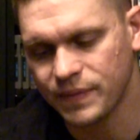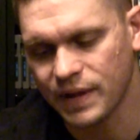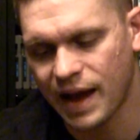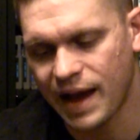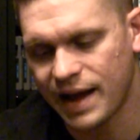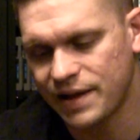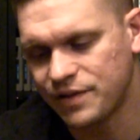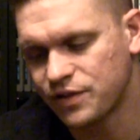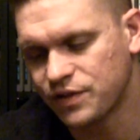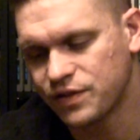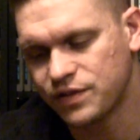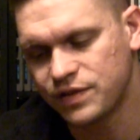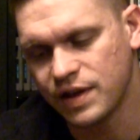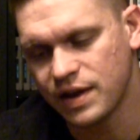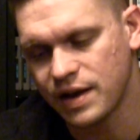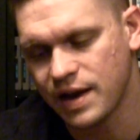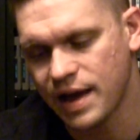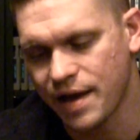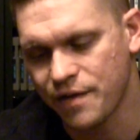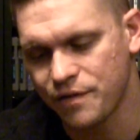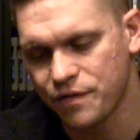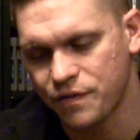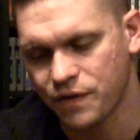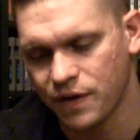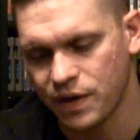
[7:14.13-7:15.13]
I just didn't
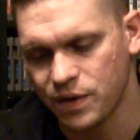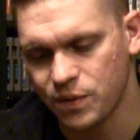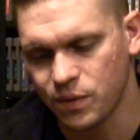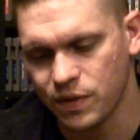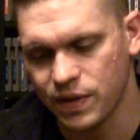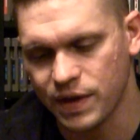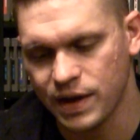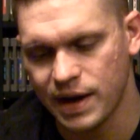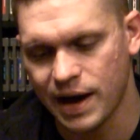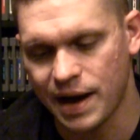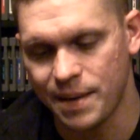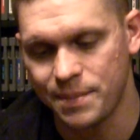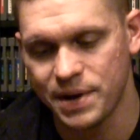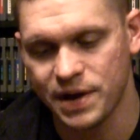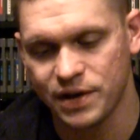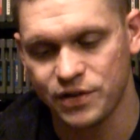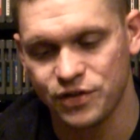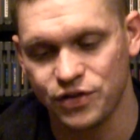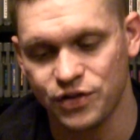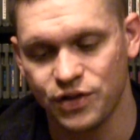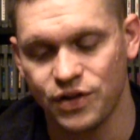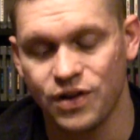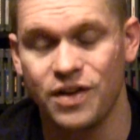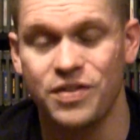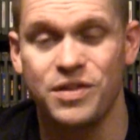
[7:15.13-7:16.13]
have fun with it. I'm not
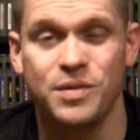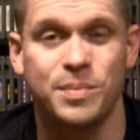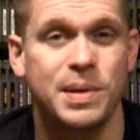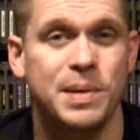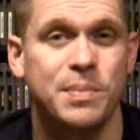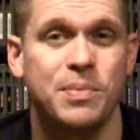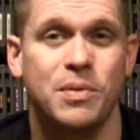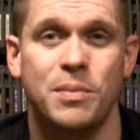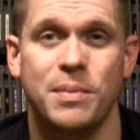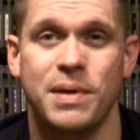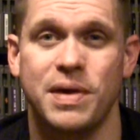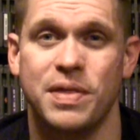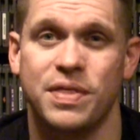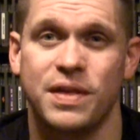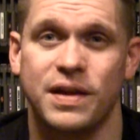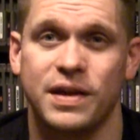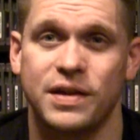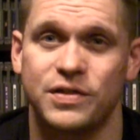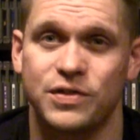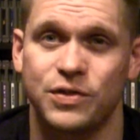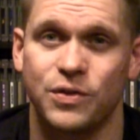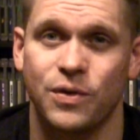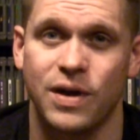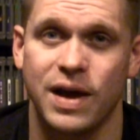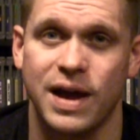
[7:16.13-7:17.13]
sure. Other people may think
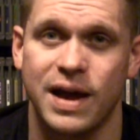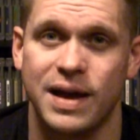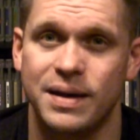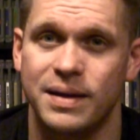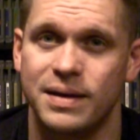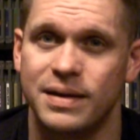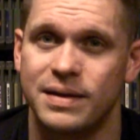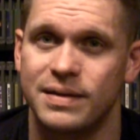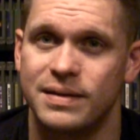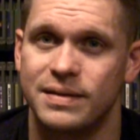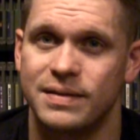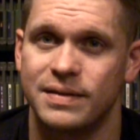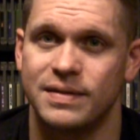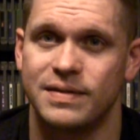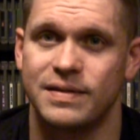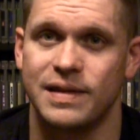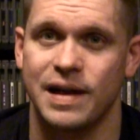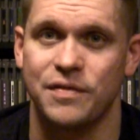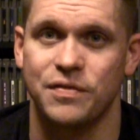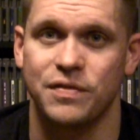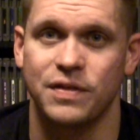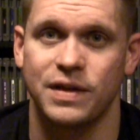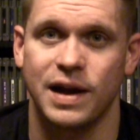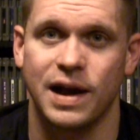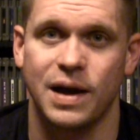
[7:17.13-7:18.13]
it's great.
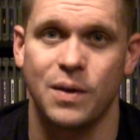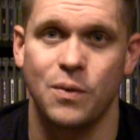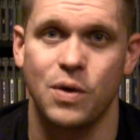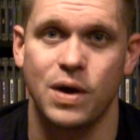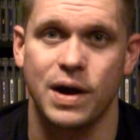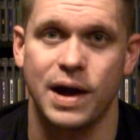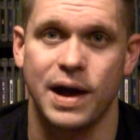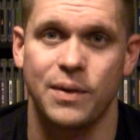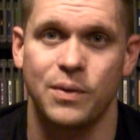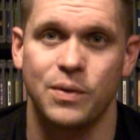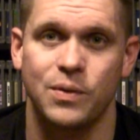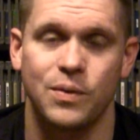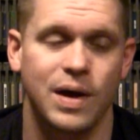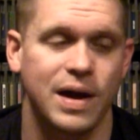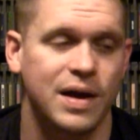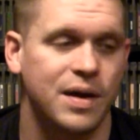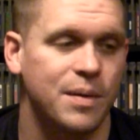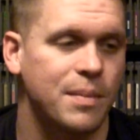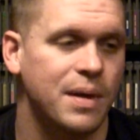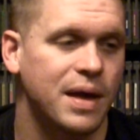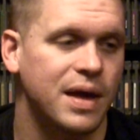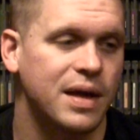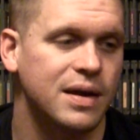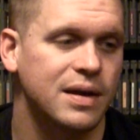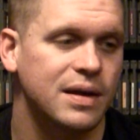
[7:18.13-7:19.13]
Definitely not one I would
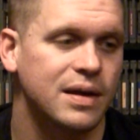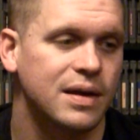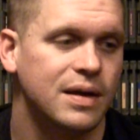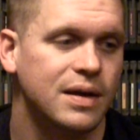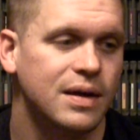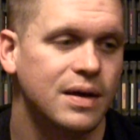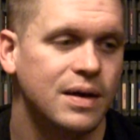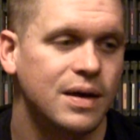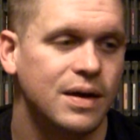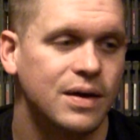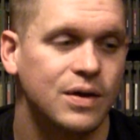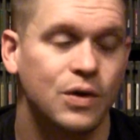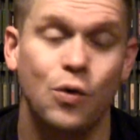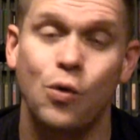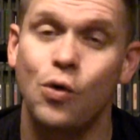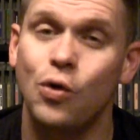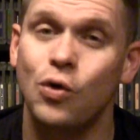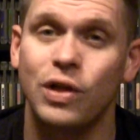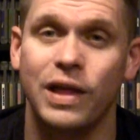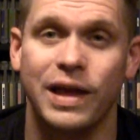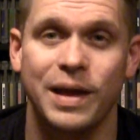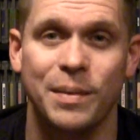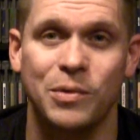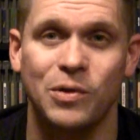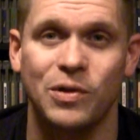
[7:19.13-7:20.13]
recommend.
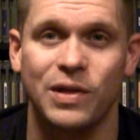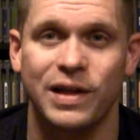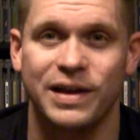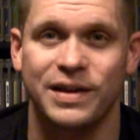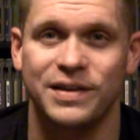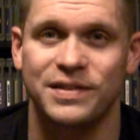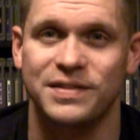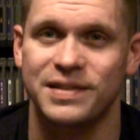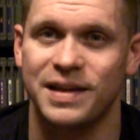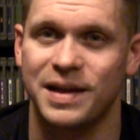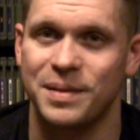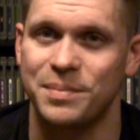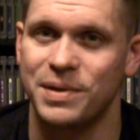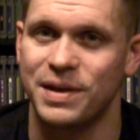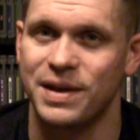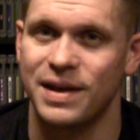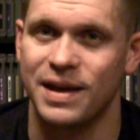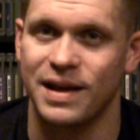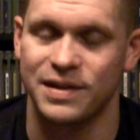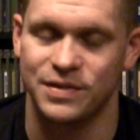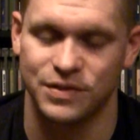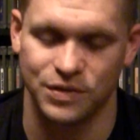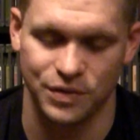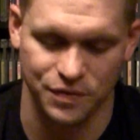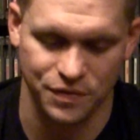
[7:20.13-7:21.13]
Cool label, like I said, but
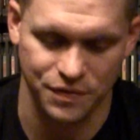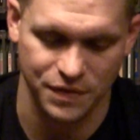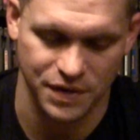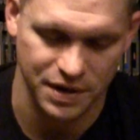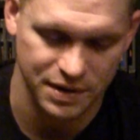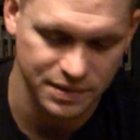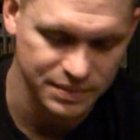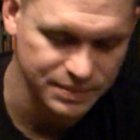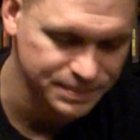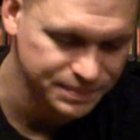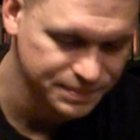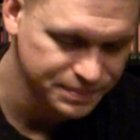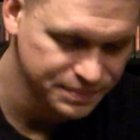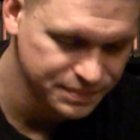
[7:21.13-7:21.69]
not so fun.